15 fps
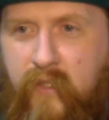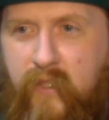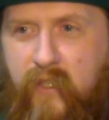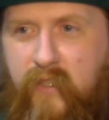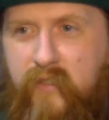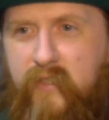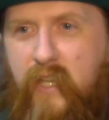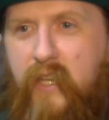
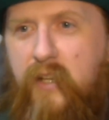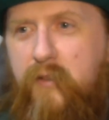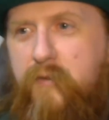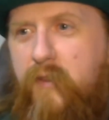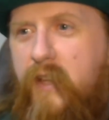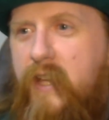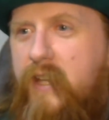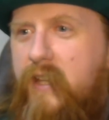It's kind of
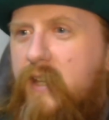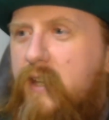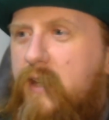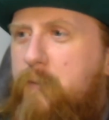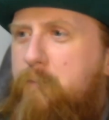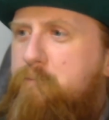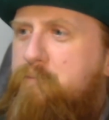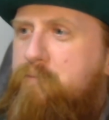like,
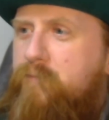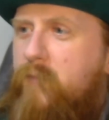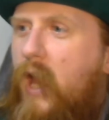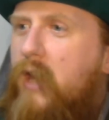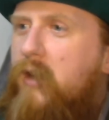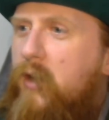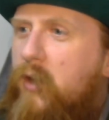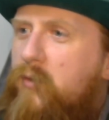I
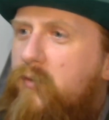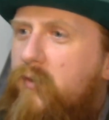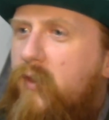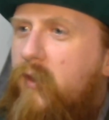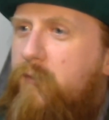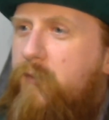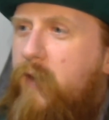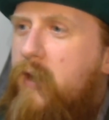don't know,
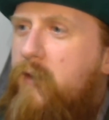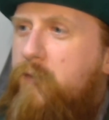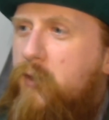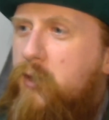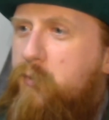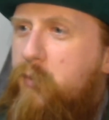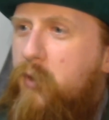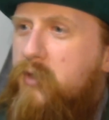the very
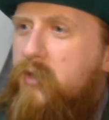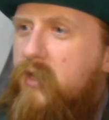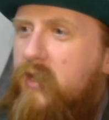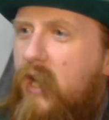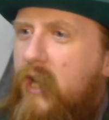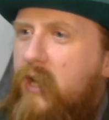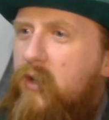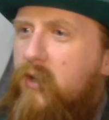first person that
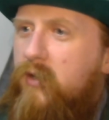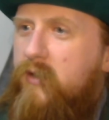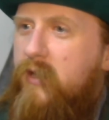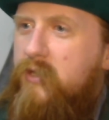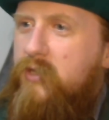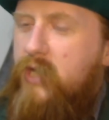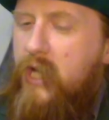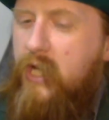I heard
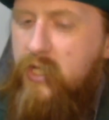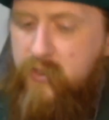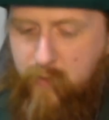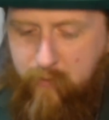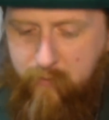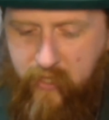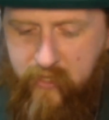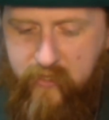that changed
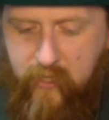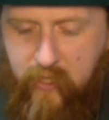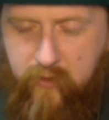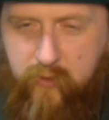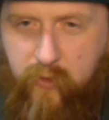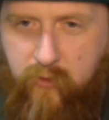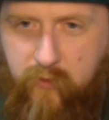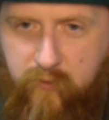my mindset to a